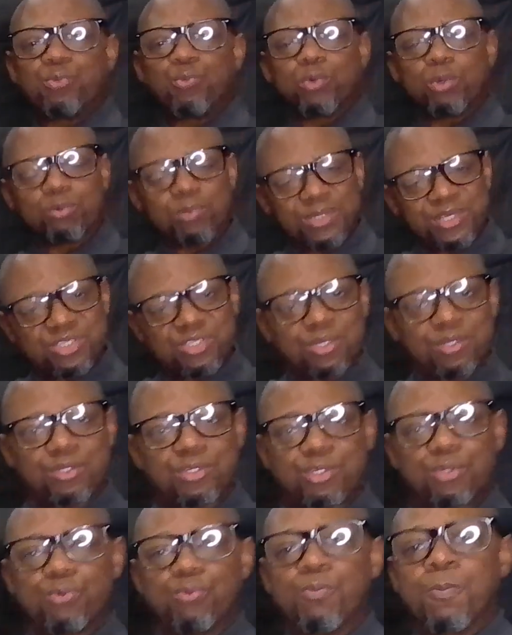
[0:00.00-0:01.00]
We'll listen
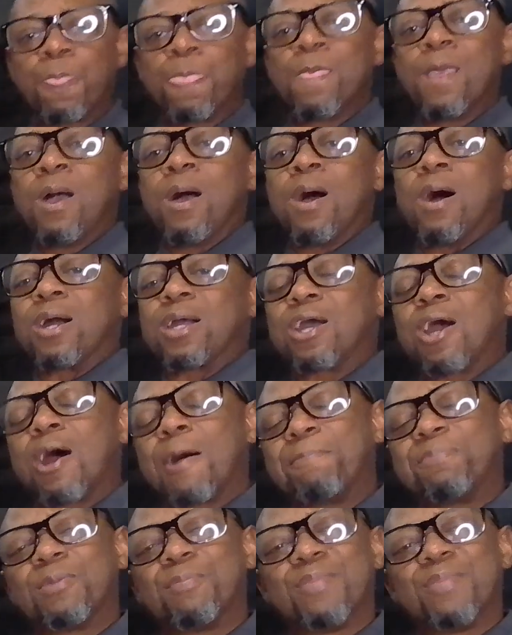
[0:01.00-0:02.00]
to a
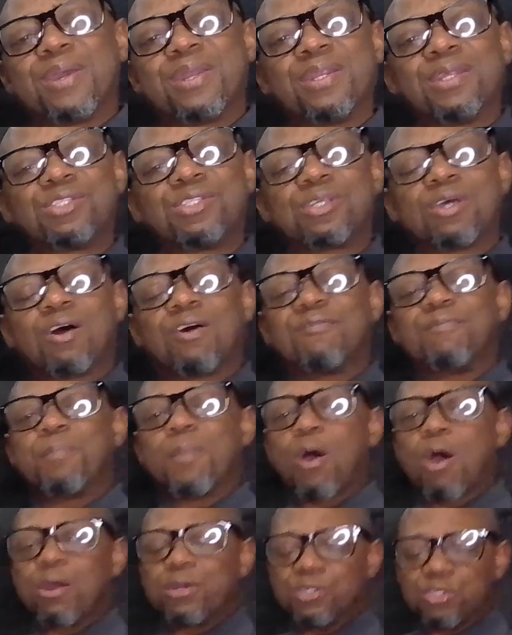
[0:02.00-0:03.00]
couple of minutes of
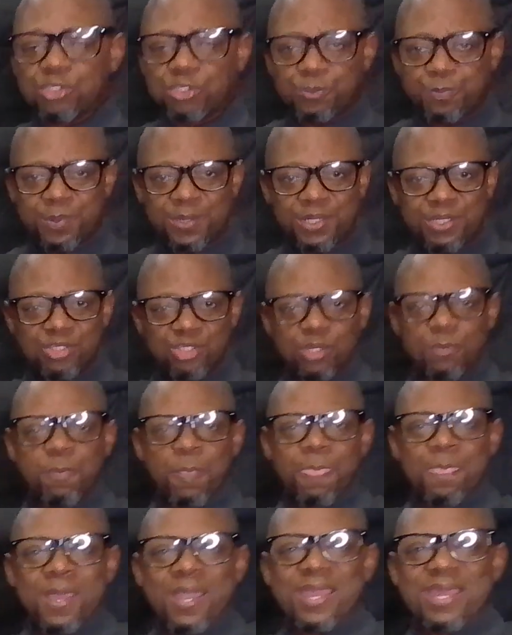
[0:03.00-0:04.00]
Martin's speech
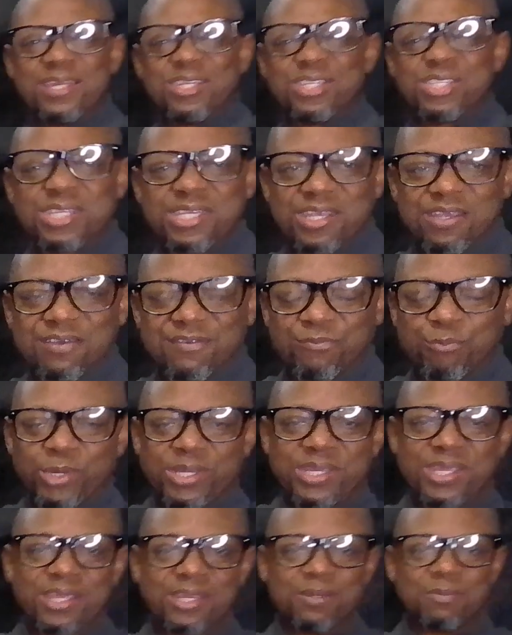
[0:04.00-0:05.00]
and see if we
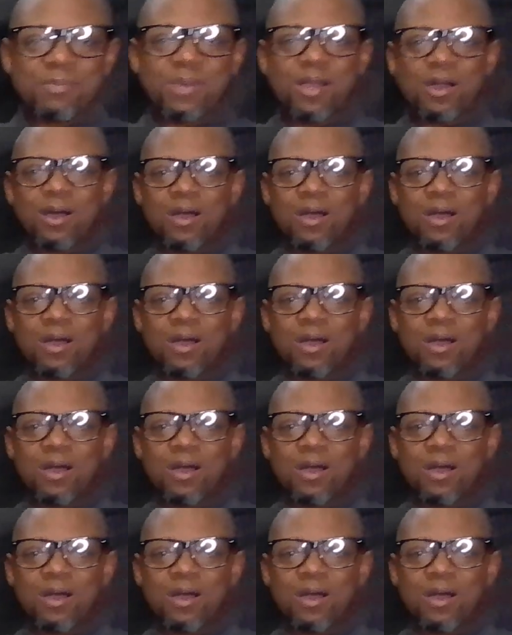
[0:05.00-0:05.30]
can